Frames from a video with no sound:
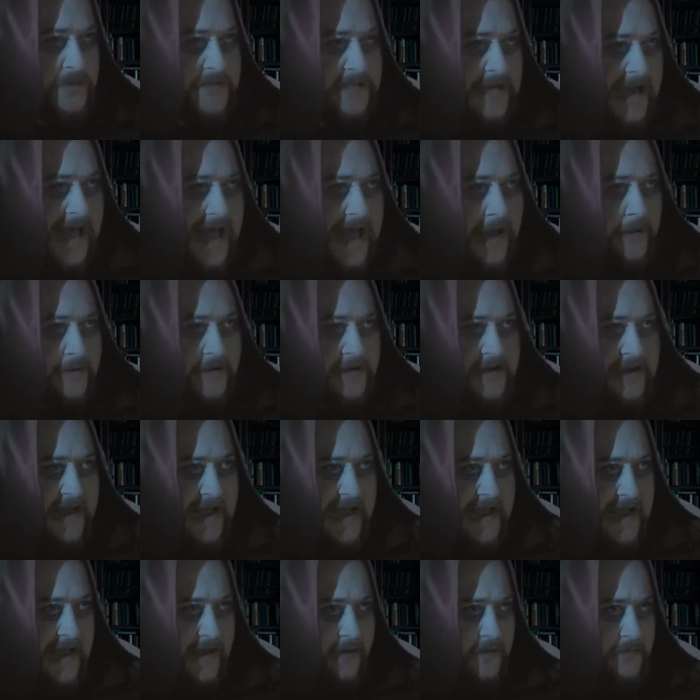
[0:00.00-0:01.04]
was louder
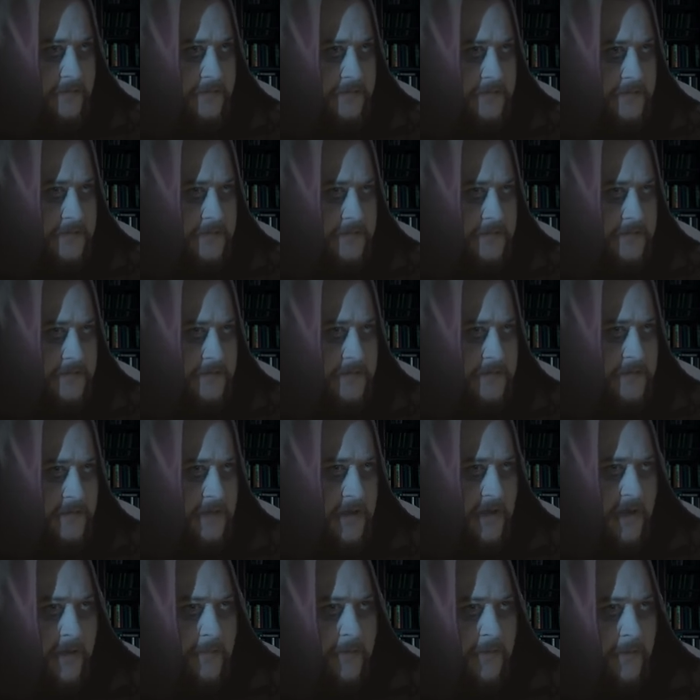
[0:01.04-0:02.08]
now.
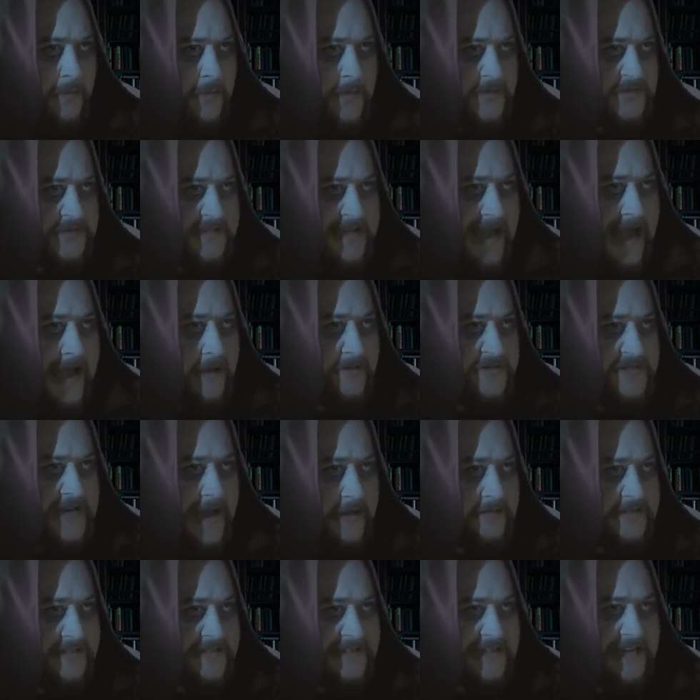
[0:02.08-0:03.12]
Herman almost gouged
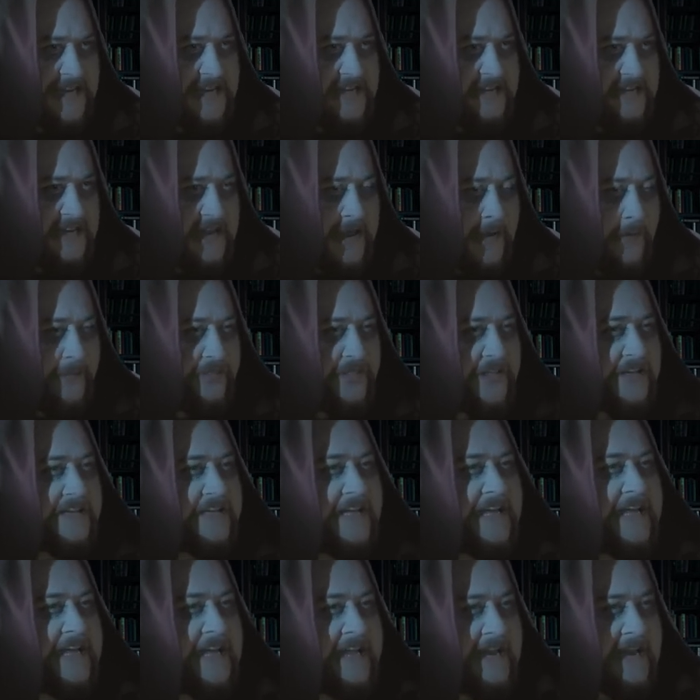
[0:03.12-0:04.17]
out a kidney on the
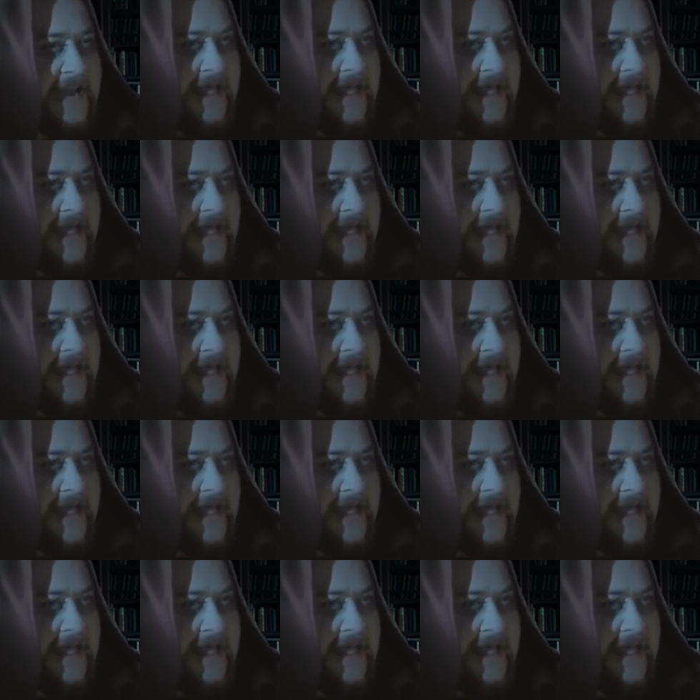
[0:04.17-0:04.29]
gear